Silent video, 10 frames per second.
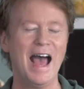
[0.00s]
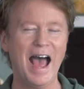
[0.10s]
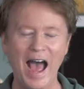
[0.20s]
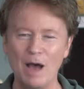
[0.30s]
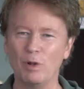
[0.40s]

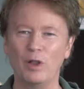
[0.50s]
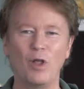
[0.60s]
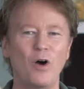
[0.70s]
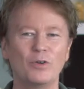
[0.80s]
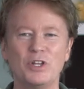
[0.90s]
I
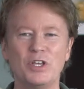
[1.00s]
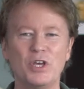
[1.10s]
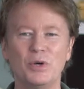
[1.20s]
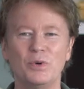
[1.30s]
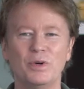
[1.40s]
belong to
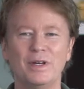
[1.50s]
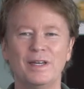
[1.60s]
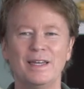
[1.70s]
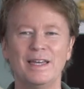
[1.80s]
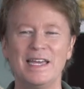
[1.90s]

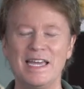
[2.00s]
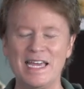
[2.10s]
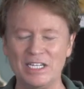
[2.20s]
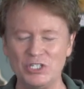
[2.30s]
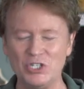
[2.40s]
you.
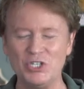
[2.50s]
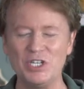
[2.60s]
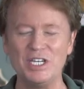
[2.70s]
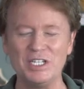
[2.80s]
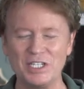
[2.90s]
In
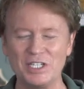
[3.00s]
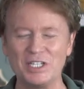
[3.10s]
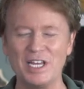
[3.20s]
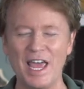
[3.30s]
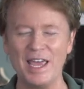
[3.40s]

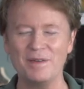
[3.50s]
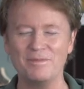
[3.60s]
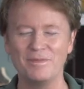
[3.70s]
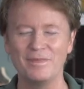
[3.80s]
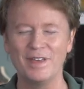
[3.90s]
Jesus' name,
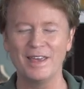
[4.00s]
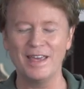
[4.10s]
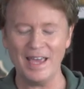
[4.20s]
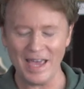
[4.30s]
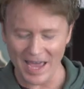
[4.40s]

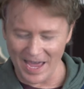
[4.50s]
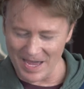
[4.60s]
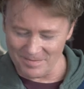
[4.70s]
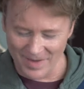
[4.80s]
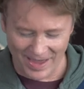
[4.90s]

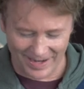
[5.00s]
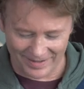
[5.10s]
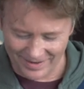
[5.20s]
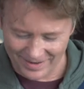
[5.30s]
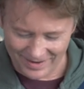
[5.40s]
amen.
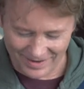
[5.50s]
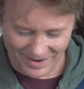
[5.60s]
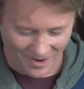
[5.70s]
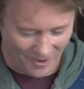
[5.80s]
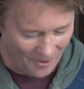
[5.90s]

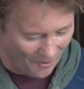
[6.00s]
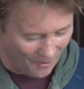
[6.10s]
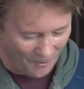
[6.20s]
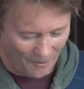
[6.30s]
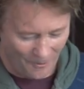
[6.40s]

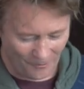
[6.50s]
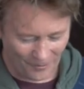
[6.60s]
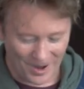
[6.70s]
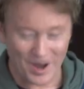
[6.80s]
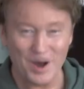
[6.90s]

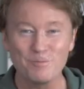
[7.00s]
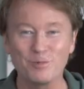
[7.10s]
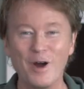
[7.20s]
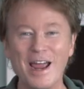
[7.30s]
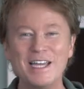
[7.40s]
Oh,
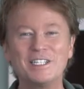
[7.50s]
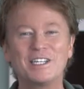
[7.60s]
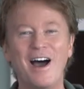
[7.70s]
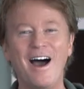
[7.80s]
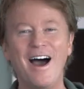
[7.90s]
praise
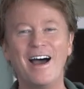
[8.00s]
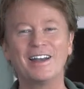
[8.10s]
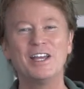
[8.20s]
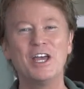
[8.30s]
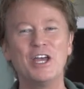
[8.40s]

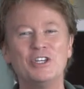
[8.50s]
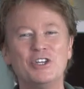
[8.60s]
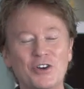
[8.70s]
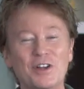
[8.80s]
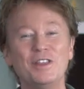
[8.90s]
God.
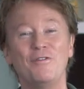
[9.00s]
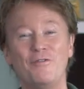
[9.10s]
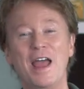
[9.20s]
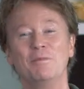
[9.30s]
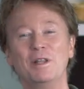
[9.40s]
You're in the
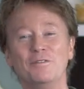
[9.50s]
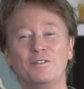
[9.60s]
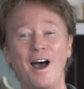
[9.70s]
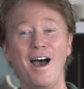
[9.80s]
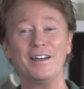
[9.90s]
family of
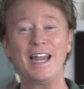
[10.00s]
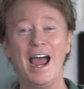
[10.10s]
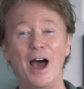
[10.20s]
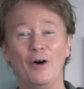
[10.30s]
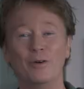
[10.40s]
God now.